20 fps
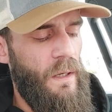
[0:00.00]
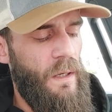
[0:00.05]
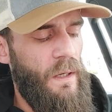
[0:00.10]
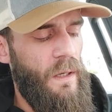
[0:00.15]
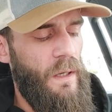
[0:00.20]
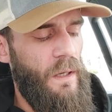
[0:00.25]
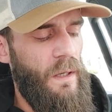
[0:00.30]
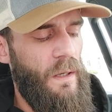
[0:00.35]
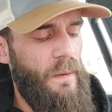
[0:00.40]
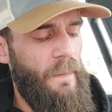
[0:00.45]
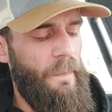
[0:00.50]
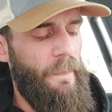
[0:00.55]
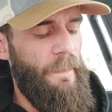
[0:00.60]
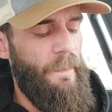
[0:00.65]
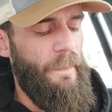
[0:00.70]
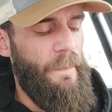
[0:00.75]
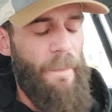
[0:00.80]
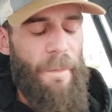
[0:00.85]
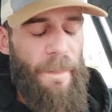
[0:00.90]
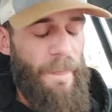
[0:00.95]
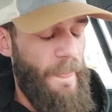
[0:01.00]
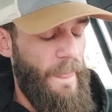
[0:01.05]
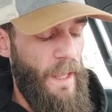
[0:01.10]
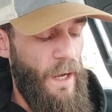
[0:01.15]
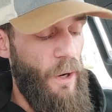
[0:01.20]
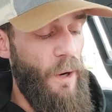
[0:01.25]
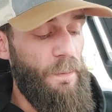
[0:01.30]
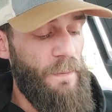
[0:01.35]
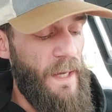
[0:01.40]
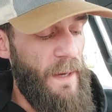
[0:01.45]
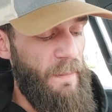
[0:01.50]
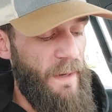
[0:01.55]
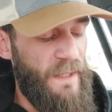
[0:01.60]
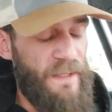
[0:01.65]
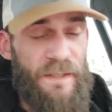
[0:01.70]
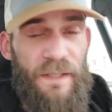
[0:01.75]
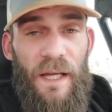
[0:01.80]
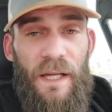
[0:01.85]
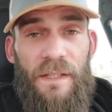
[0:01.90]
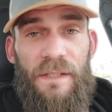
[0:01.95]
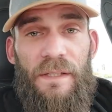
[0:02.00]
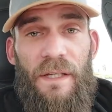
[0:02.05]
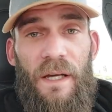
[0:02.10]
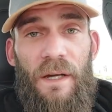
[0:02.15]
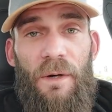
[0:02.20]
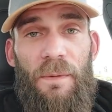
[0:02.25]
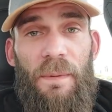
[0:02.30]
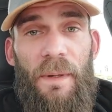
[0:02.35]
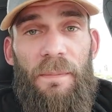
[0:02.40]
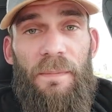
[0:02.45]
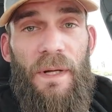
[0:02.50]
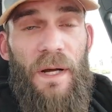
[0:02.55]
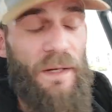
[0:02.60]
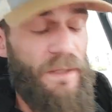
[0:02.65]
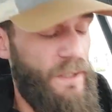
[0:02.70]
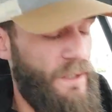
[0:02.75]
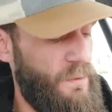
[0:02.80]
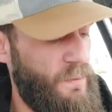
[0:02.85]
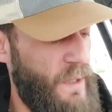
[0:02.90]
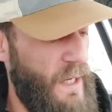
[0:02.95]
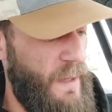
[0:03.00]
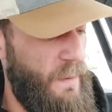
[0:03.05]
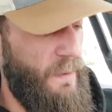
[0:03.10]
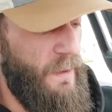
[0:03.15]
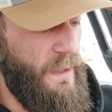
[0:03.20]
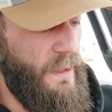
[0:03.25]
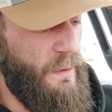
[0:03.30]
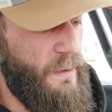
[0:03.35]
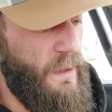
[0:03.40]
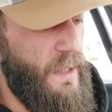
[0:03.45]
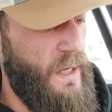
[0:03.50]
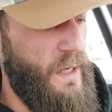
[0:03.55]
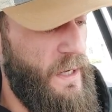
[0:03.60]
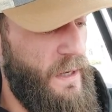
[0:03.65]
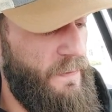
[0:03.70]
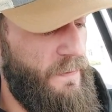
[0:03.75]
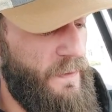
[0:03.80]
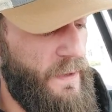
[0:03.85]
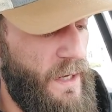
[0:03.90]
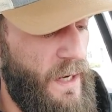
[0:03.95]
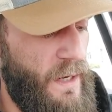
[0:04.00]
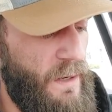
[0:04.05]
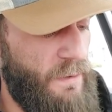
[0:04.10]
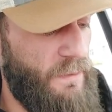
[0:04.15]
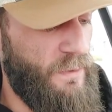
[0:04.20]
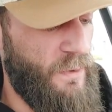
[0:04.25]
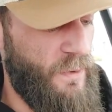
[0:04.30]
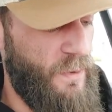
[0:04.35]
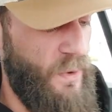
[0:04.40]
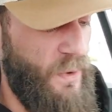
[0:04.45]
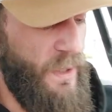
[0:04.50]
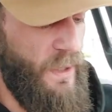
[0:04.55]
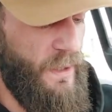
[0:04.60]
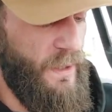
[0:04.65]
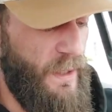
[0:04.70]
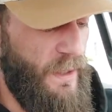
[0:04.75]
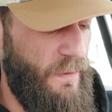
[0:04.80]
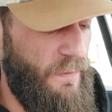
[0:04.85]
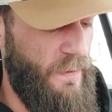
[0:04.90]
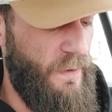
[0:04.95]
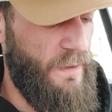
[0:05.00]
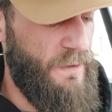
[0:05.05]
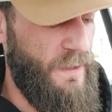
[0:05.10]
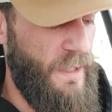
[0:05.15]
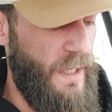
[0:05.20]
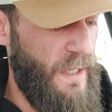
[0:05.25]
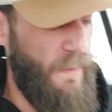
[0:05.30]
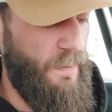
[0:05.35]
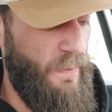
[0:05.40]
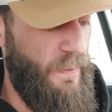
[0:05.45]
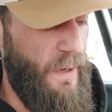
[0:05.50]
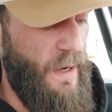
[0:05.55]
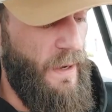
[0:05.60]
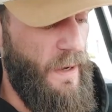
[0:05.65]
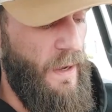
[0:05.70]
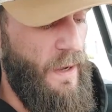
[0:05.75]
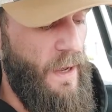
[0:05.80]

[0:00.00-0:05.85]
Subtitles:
I hope that makes sense. I hope I'm not just rambling. I forgot I was recording there for a sec, but